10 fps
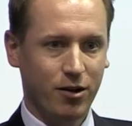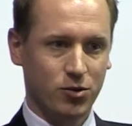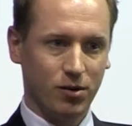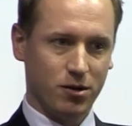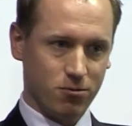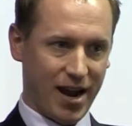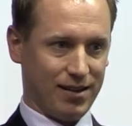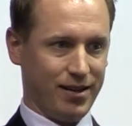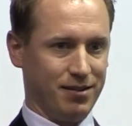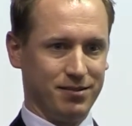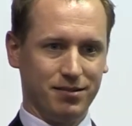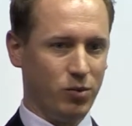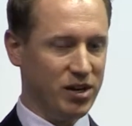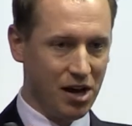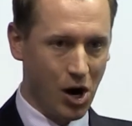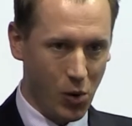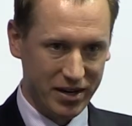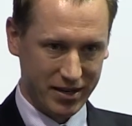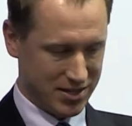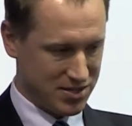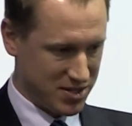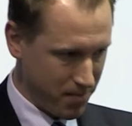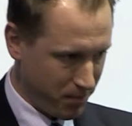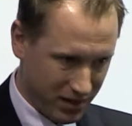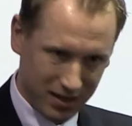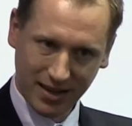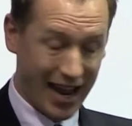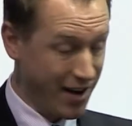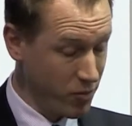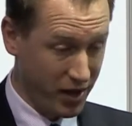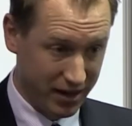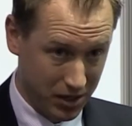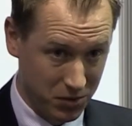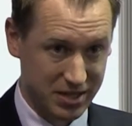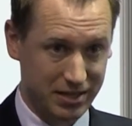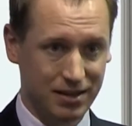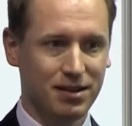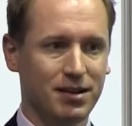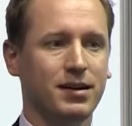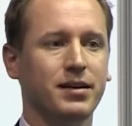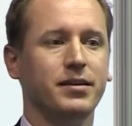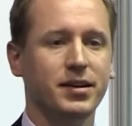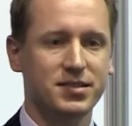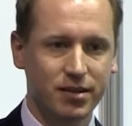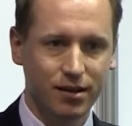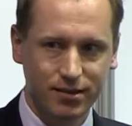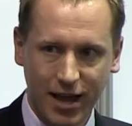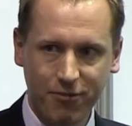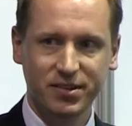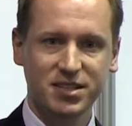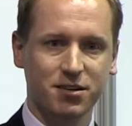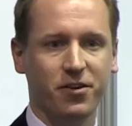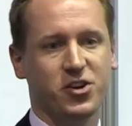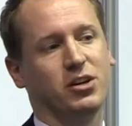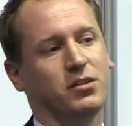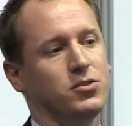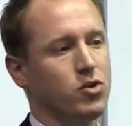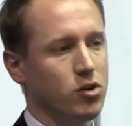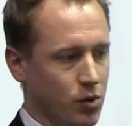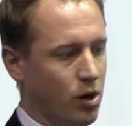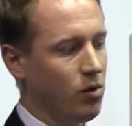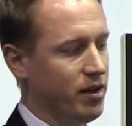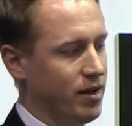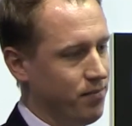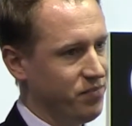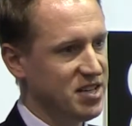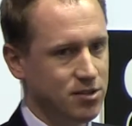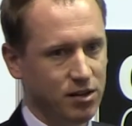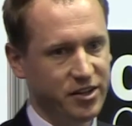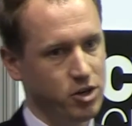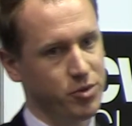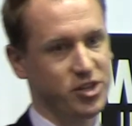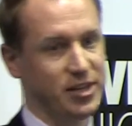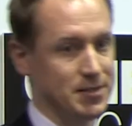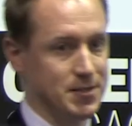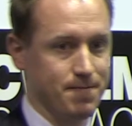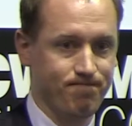controller correctly, we know it, it's simple, everybody knows it. It's definitely sufficient to control these nonlinear machines.